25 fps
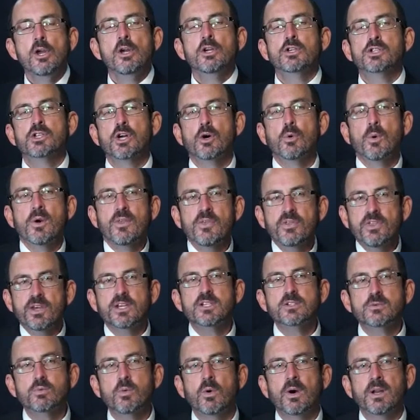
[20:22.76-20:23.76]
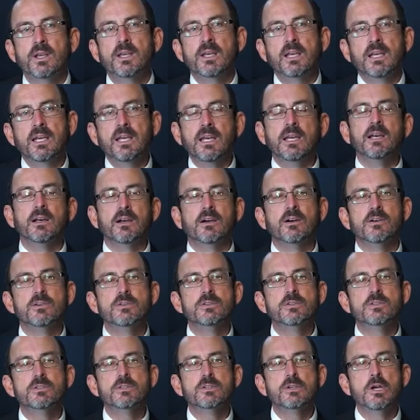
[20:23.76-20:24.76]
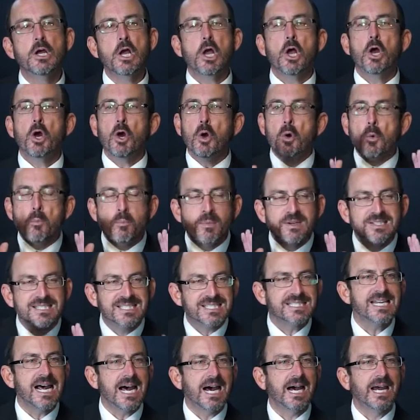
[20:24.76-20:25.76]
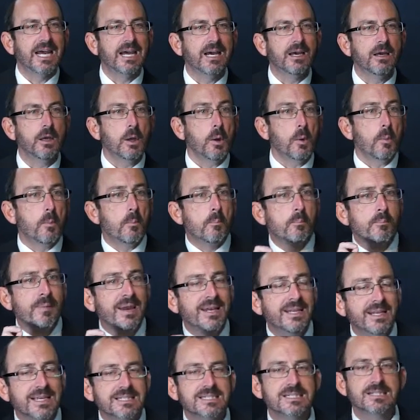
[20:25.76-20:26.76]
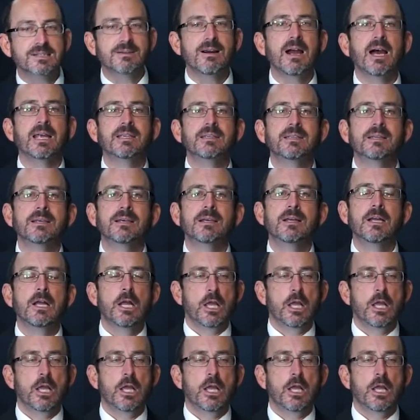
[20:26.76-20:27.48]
So when this one hears Messiah, Menatzrat,